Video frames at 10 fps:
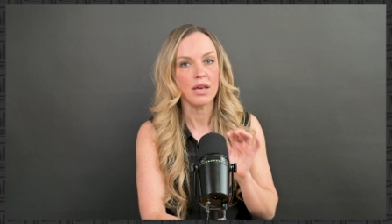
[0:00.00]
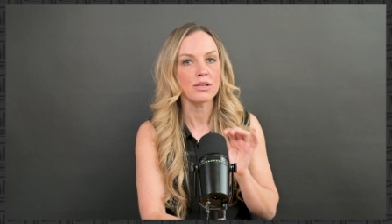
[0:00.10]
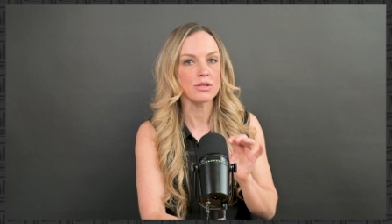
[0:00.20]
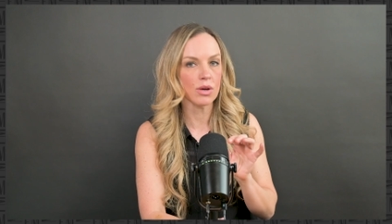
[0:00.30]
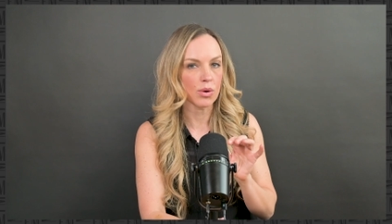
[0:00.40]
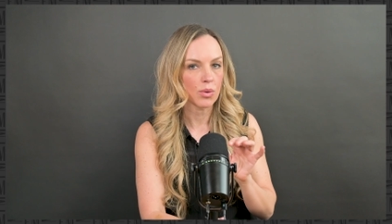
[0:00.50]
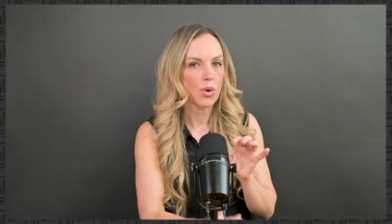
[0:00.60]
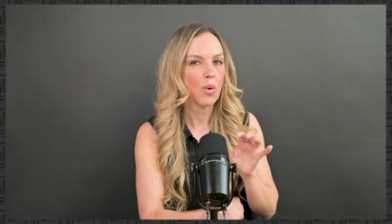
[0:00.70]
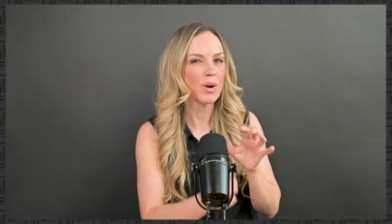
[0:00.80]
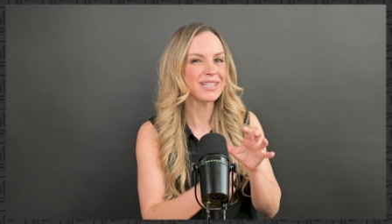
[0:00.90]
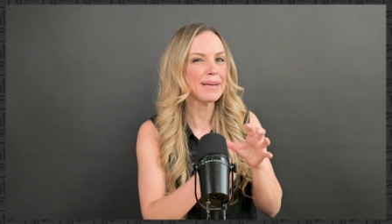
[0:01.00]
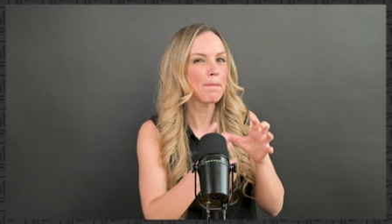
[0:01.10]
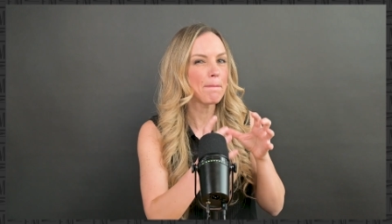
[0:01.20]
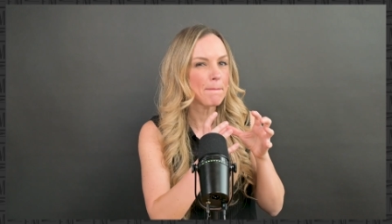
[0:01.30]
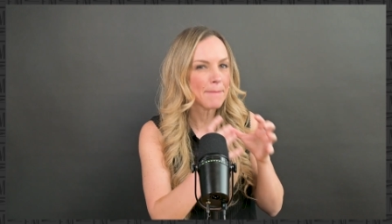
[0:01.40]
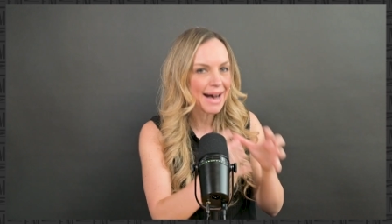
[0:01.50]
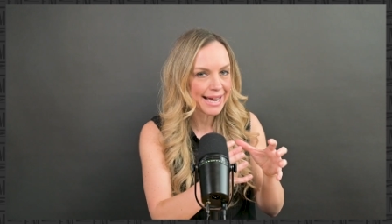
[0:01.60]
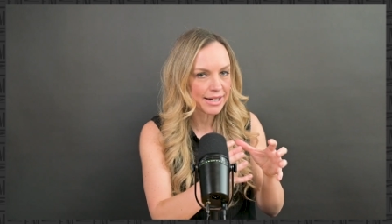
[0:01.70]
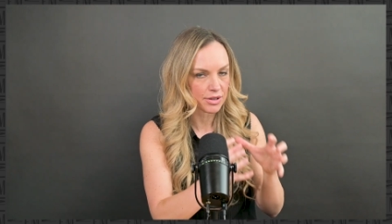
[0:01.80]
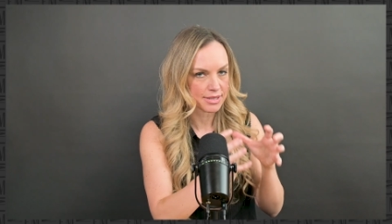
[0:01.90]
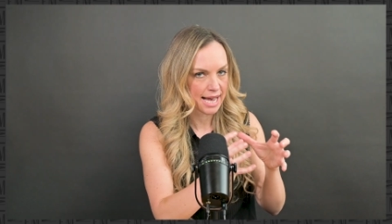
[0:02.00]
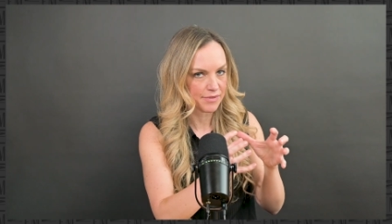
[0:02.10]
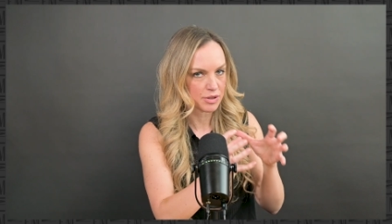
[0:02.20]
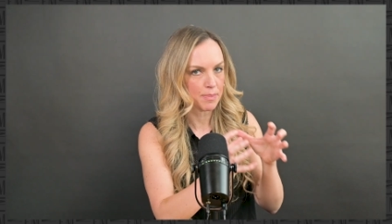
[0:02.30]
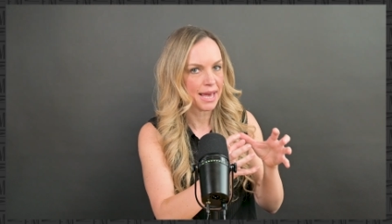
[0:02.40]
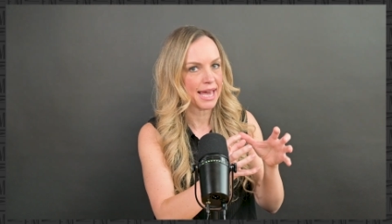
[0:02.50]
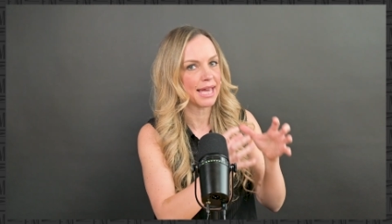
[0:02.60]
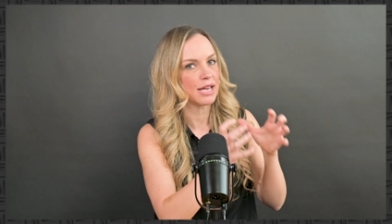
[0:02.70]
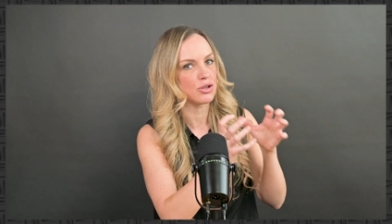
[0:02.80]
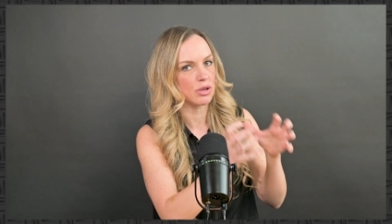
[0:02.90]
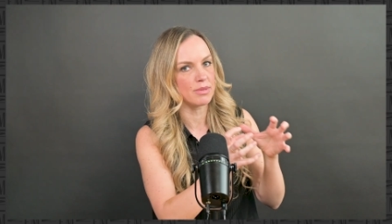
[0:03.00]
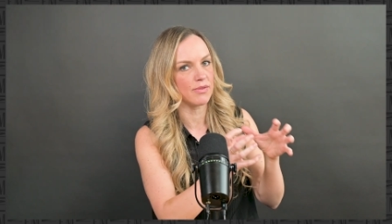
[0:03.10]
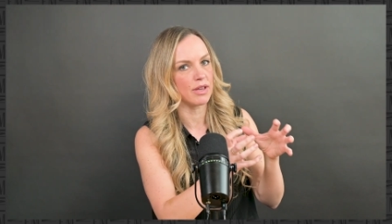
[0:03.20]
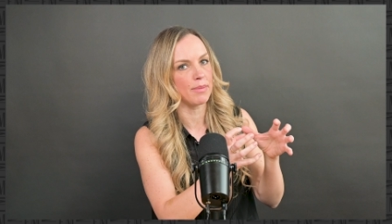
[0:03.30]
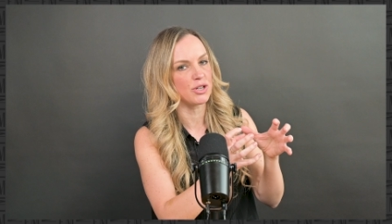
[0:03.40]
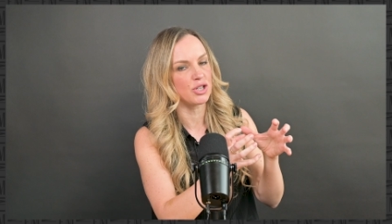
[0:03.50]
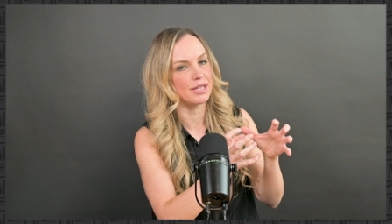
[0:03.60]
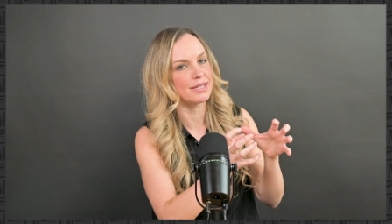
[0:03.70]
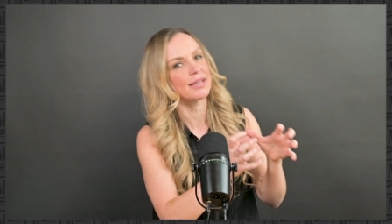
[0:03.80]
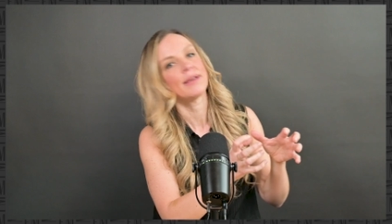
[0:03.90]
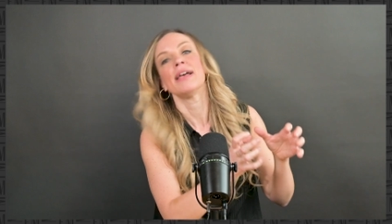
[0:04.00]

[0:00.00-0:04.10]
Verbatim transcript: So, what do buyers have to pay in terms of commissions?